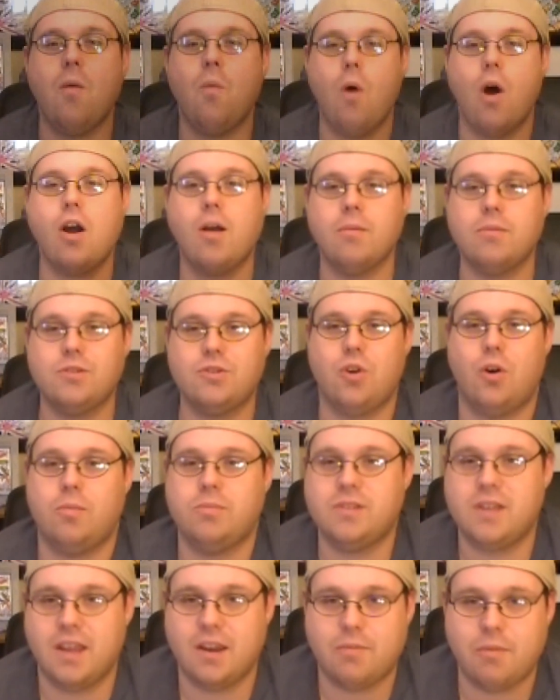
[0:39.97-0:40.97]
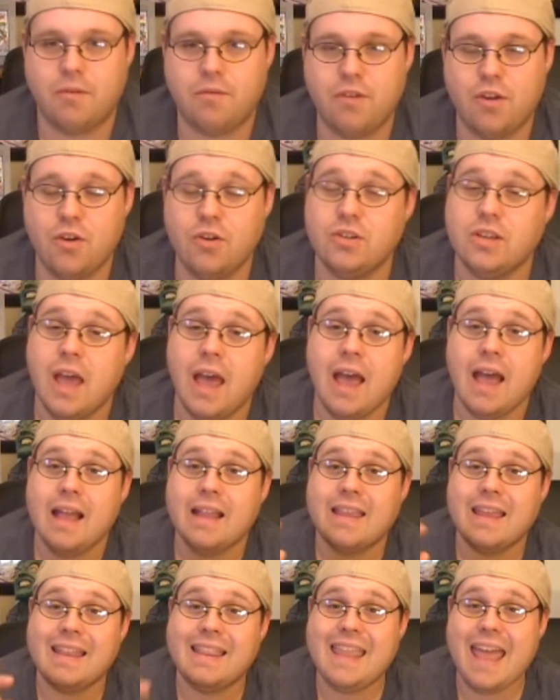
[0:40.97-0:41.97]
Welcome to Stormsink Reviews.
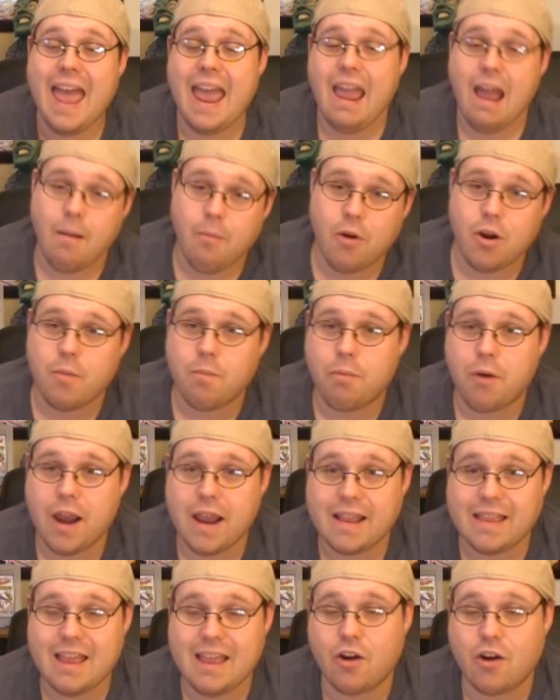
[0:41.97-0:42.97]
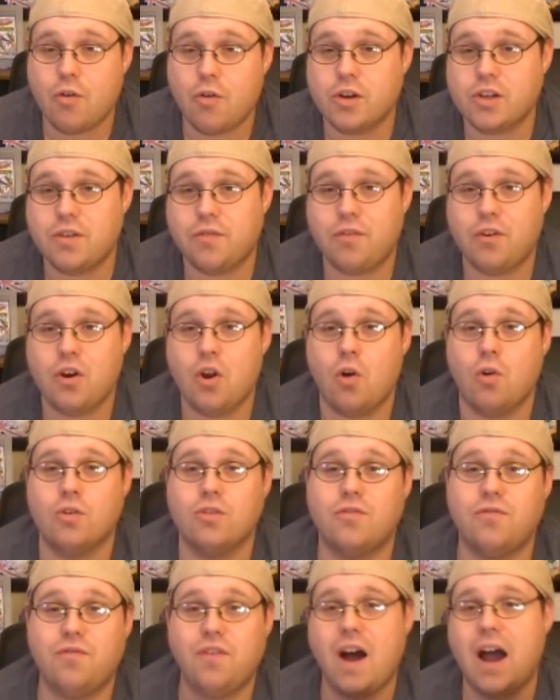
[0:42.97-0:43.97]
Today I'm going to break down Christopher
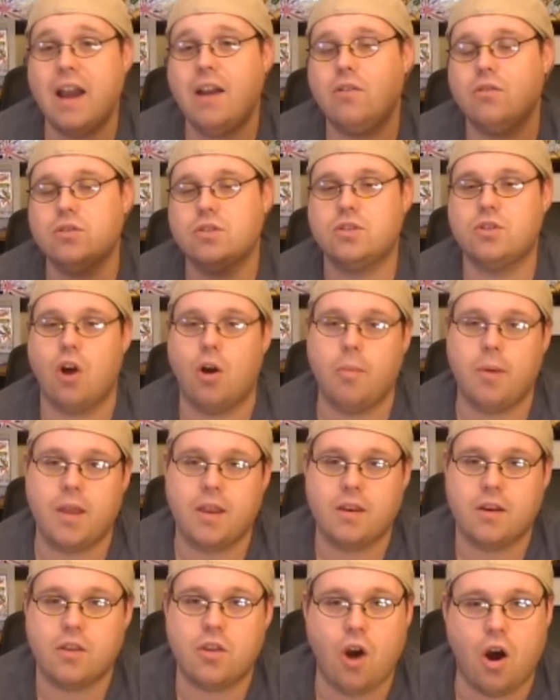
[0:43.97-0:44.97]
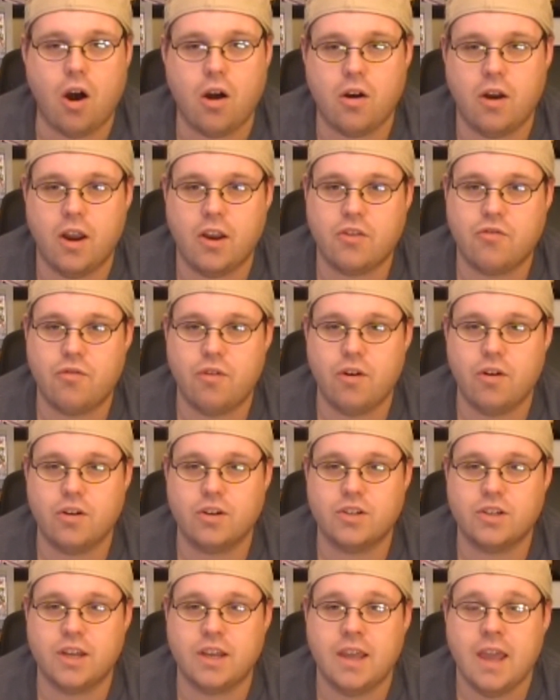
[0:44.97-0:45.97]
Nolan's final installment in the Dark Knight
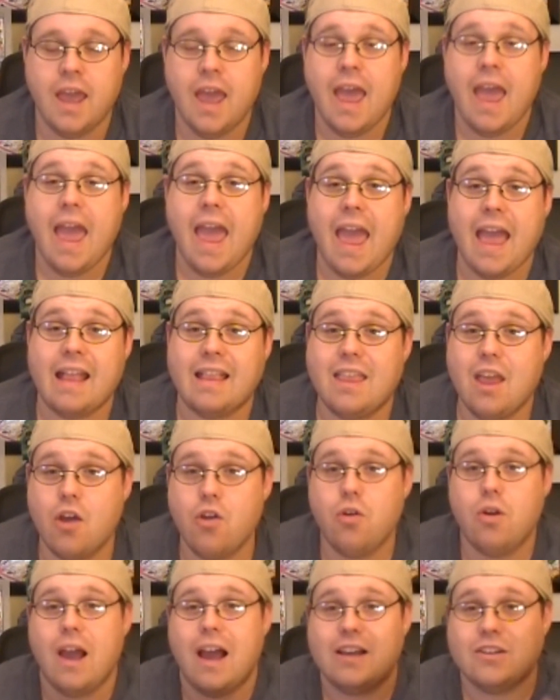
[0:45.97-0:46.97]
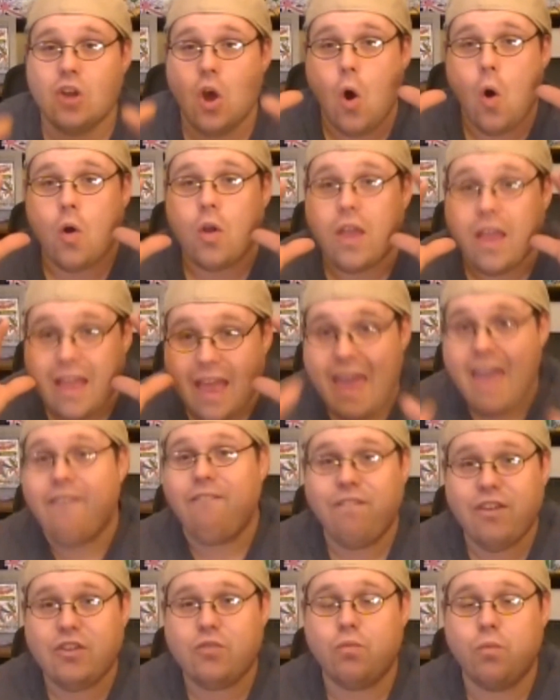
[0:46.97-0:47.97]
trilogy and tell you guys
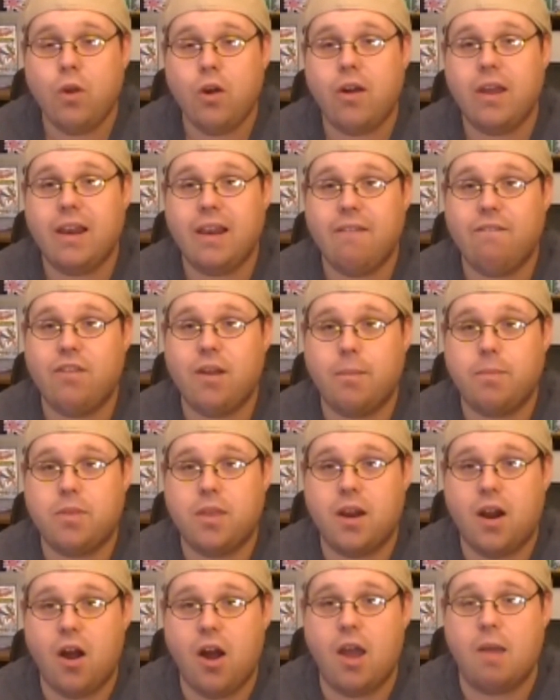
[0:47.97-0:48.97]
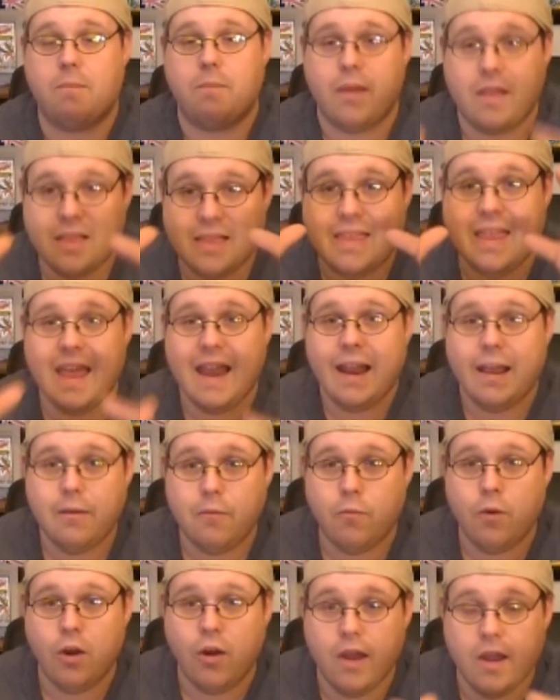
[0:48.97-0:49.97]
if it's really lived up to the hype. Did
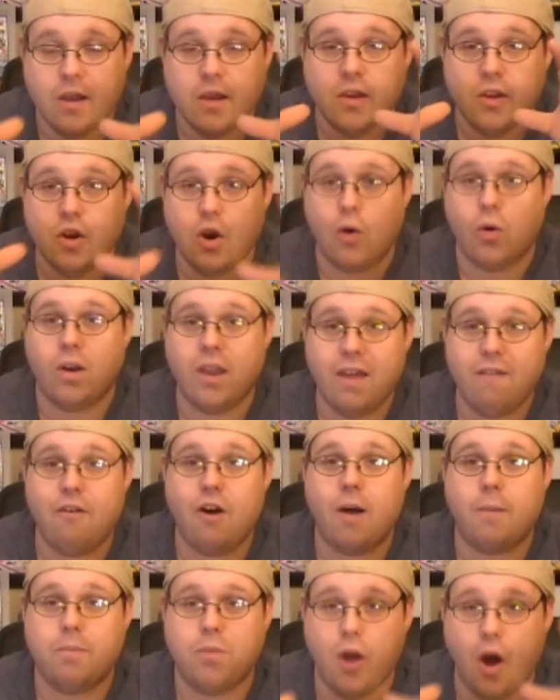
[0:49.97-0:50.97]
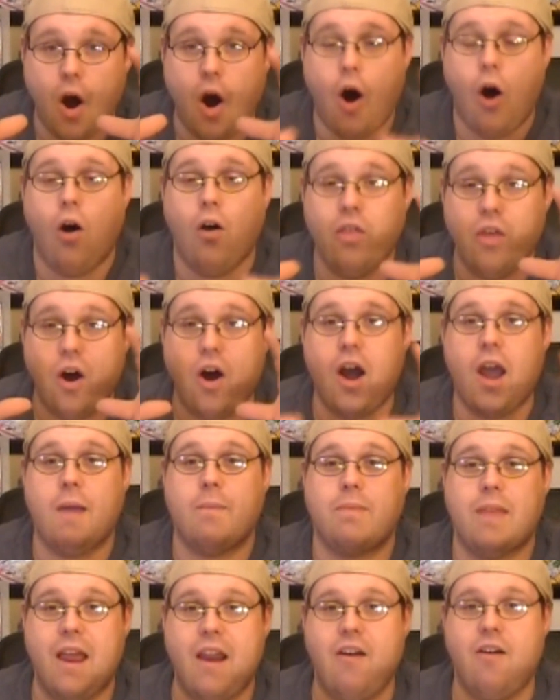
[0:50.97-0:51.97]
it really, live up to all the
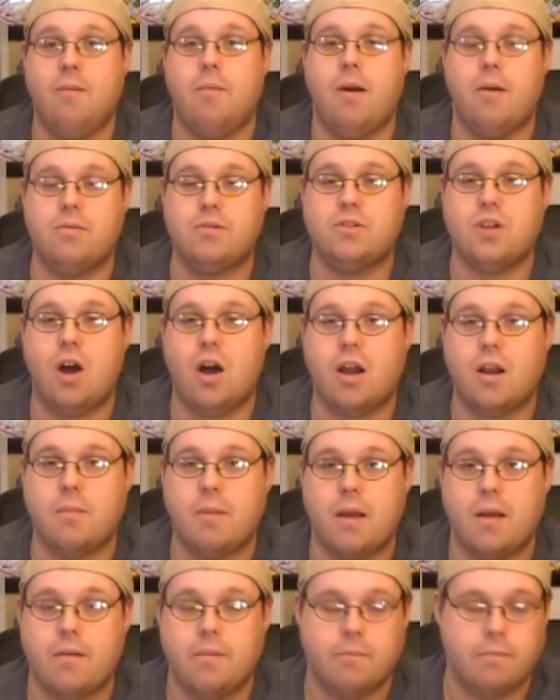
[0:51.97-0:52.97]
hype that everybody was talking about?